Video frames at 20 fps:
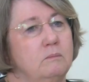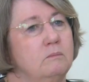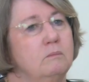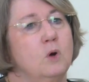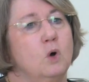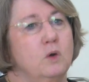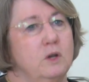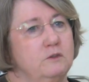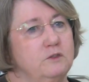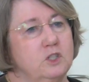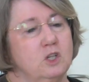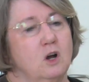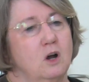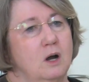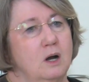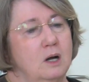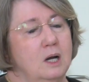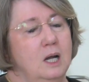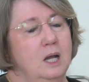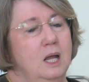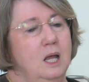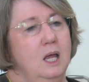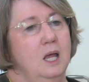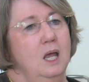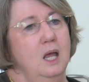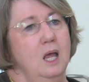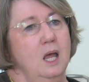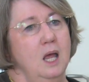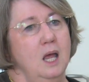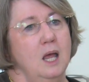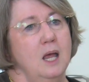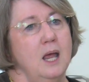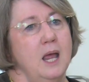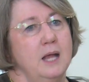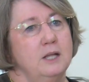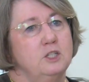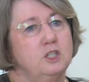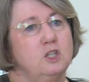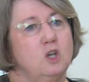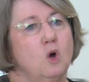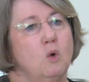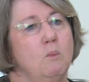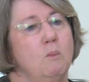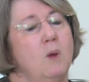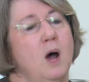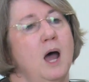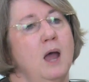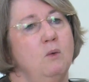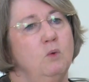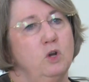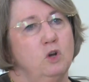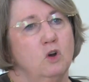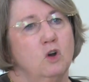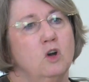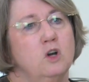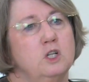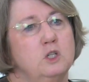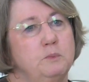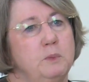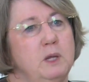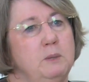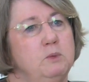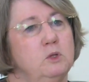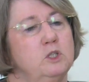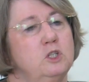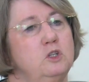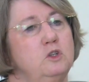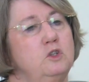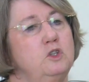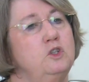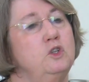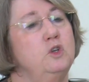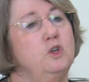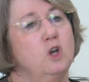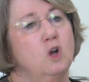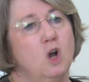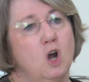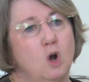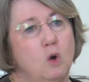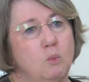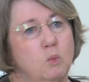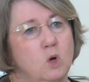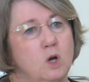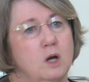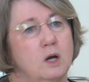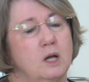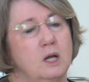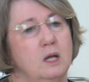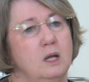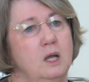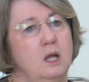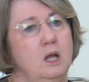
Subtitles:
motives are. And so I would urge people to do your homework,